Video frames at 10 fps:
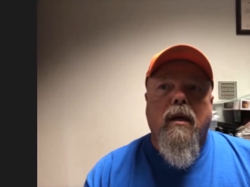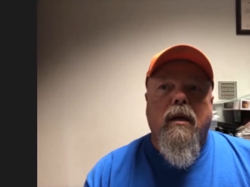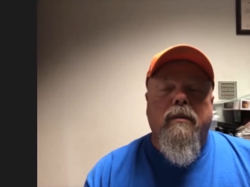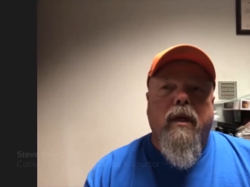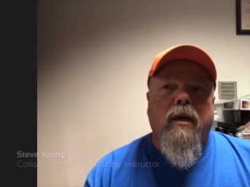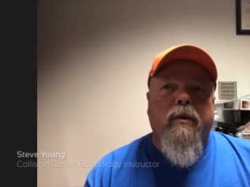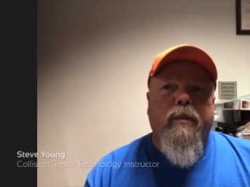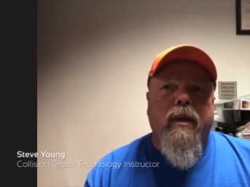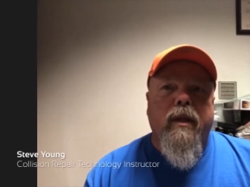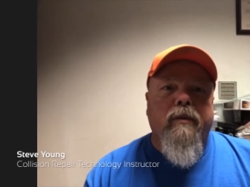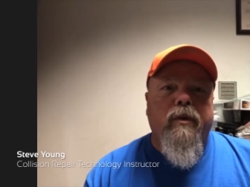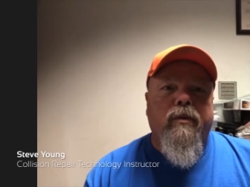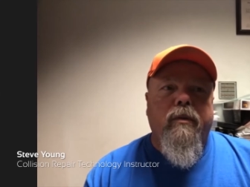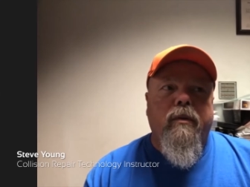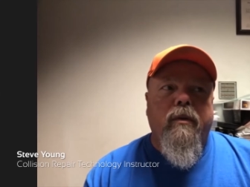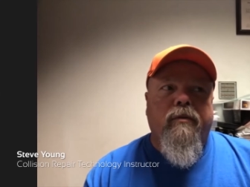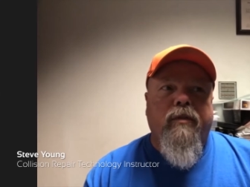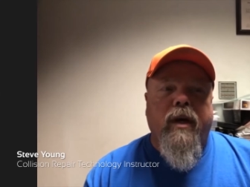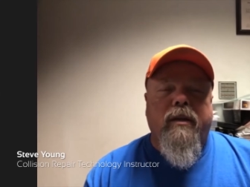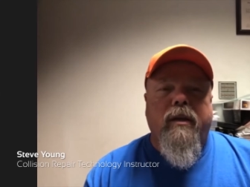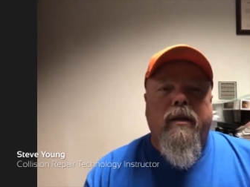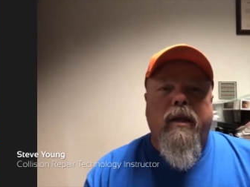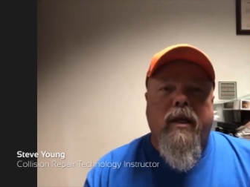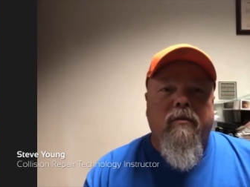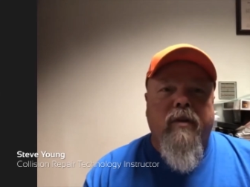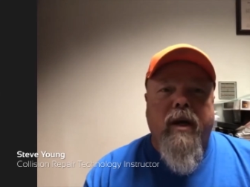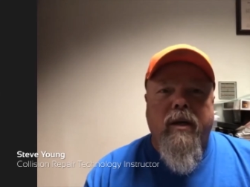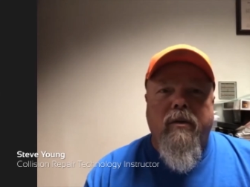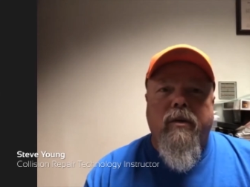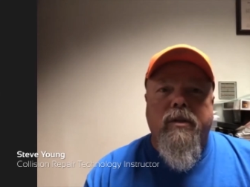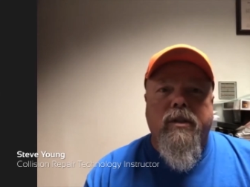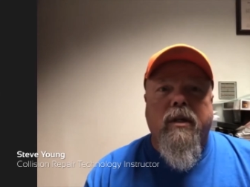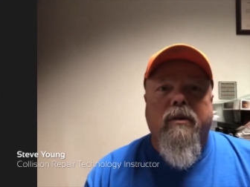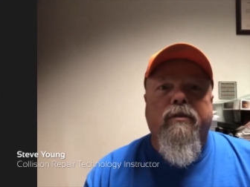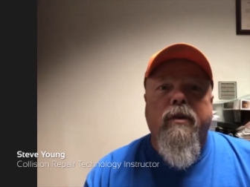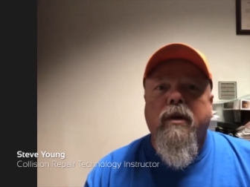Uh, I hope they leave with the fact that they can value their self.